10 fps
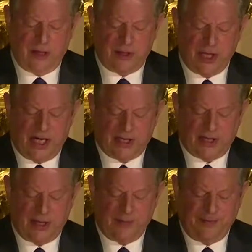
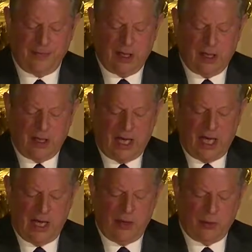Johnson,
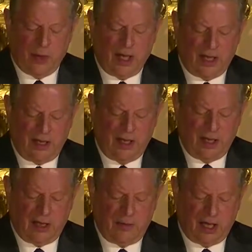he really
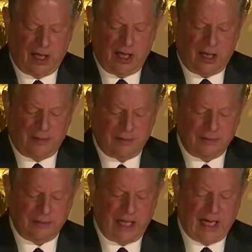did
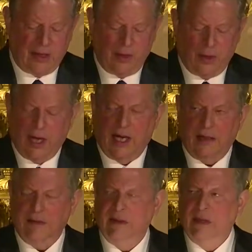become a great,
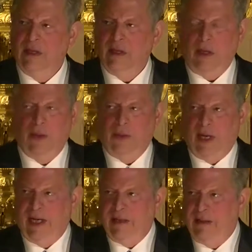
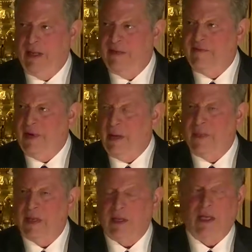great
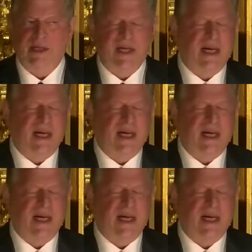environmentalist.